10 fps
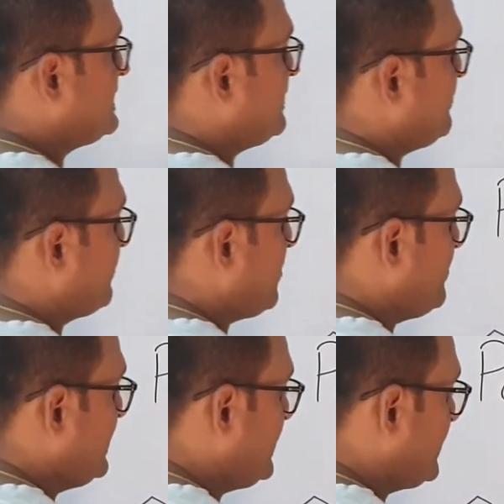
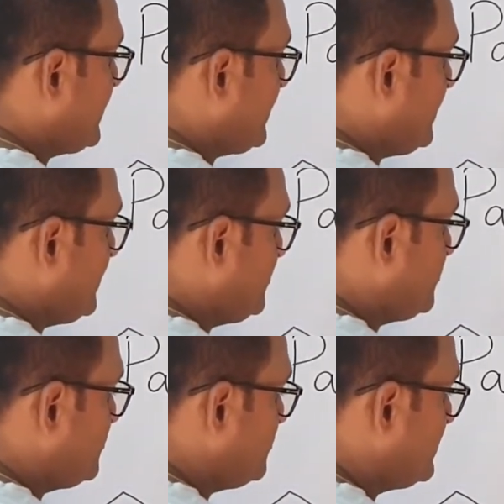from here
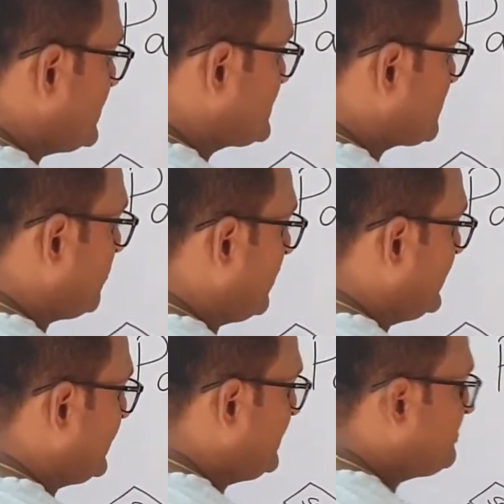to this
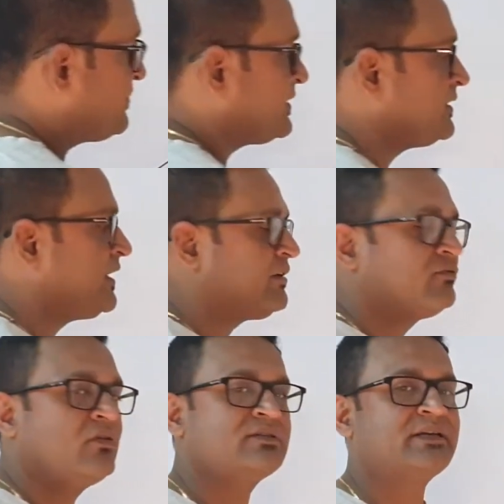QWERTY there
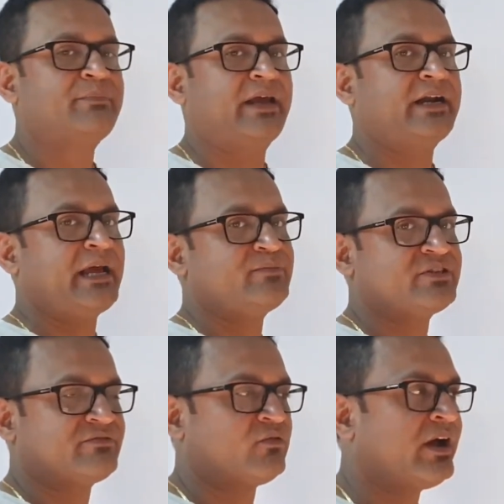was a paradigm
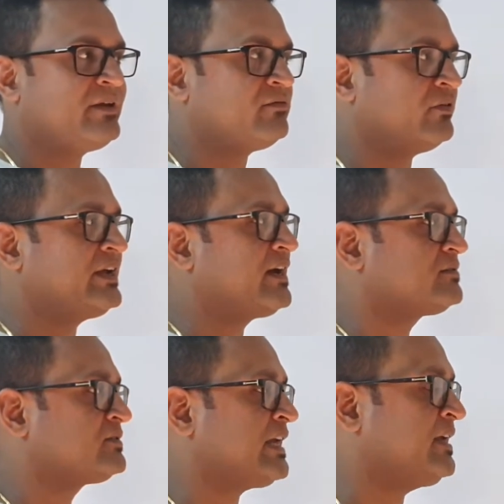shift. Why we are
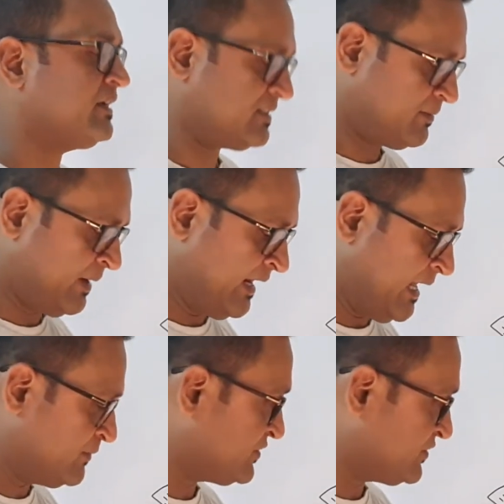saying it's a paradigm